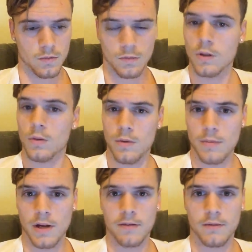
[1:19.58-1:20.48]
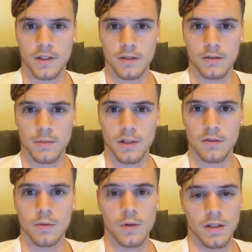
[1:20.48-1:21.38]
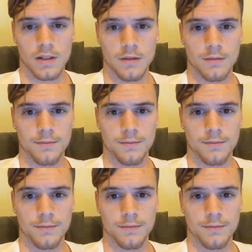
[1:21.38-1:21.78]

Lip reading: what the 1 mile fixed pace run did.